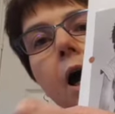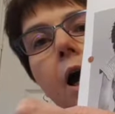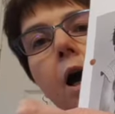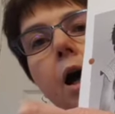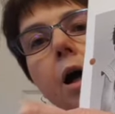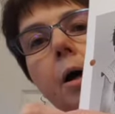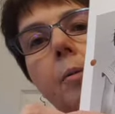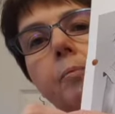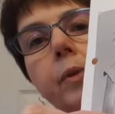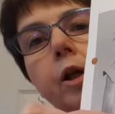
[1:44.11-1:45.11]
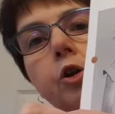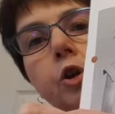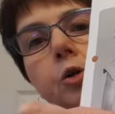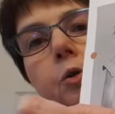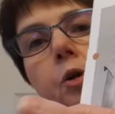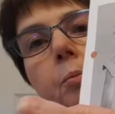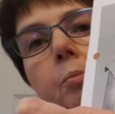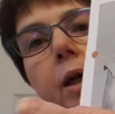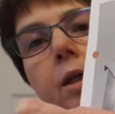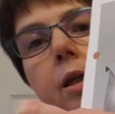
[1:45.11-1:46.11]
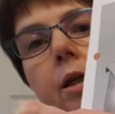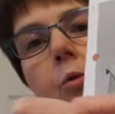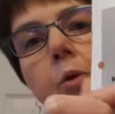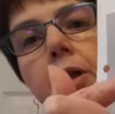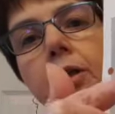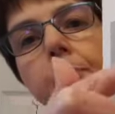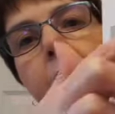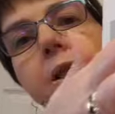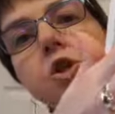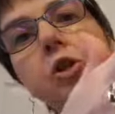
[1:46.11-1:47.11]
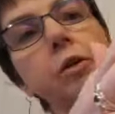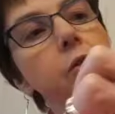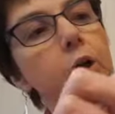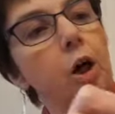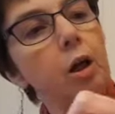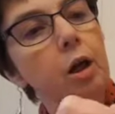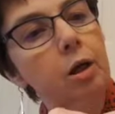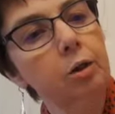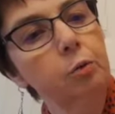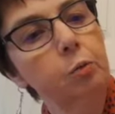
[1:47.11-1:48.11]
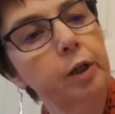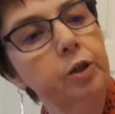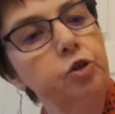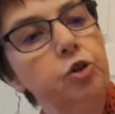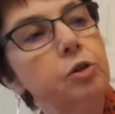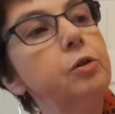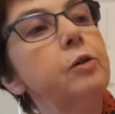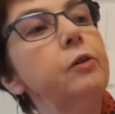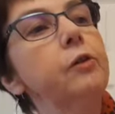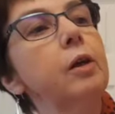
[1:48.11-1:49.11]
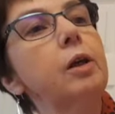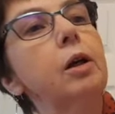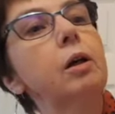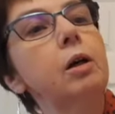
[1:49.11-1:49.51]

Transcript: You can make it with pleats around the collar, which you can see